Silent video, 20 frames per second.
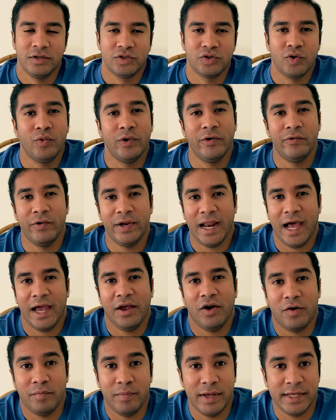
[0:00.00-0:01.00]
so we rely
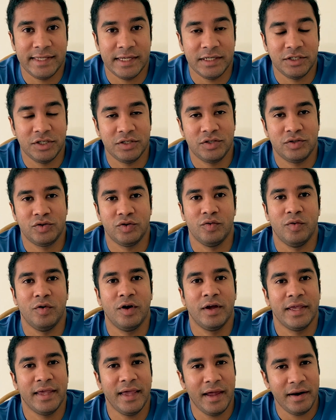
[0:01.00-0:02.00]
on messages to
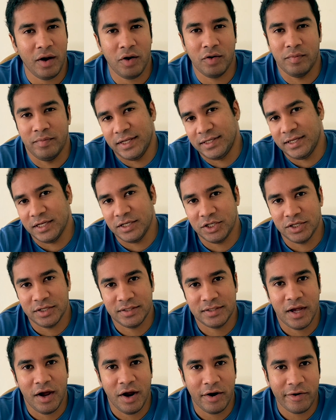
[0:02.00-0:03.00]
get our
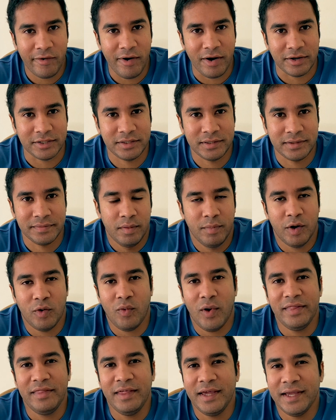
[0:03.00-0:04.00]
messages across. But
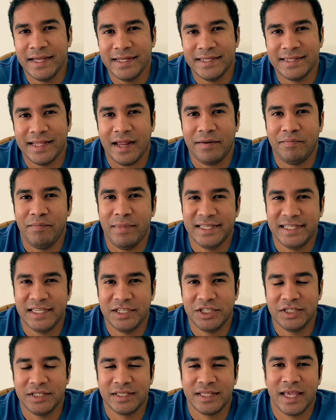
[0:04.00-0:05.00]
one thing is that
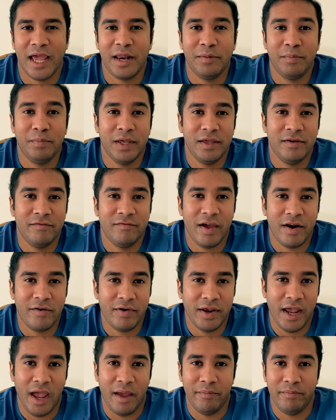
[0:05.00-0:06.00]
messages can be
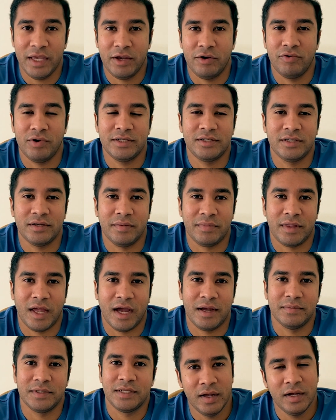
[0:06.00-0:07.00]
very ambiguous
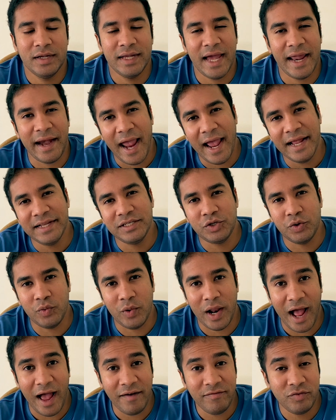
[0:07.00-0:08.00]
sometimes, and hence you
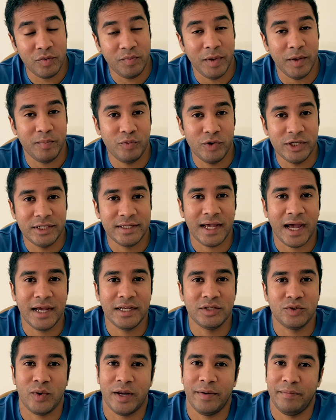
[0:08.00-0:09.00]
will have to be
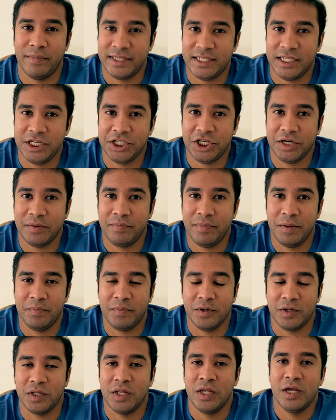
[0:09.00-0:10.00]
precise when messaging
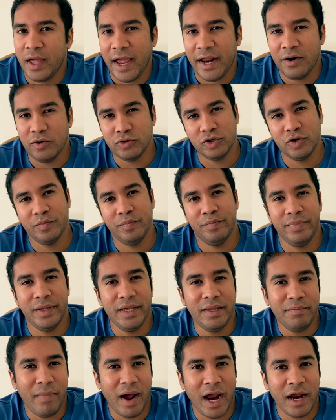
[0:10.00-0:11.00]
people. And also
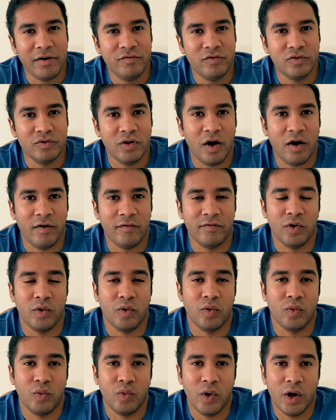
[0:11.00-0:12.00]
be mindful of
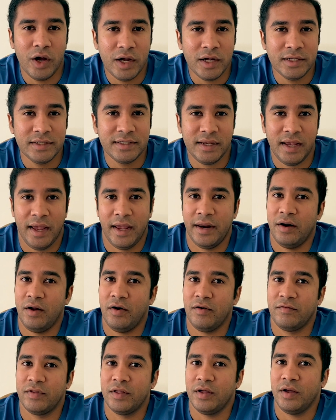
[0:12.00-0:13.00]
your words and
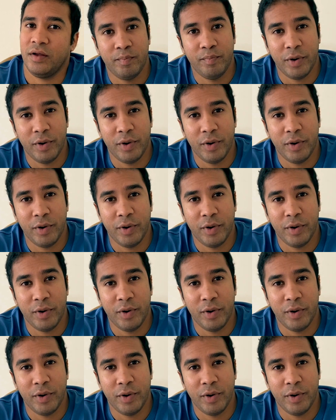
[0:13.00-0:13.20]
of the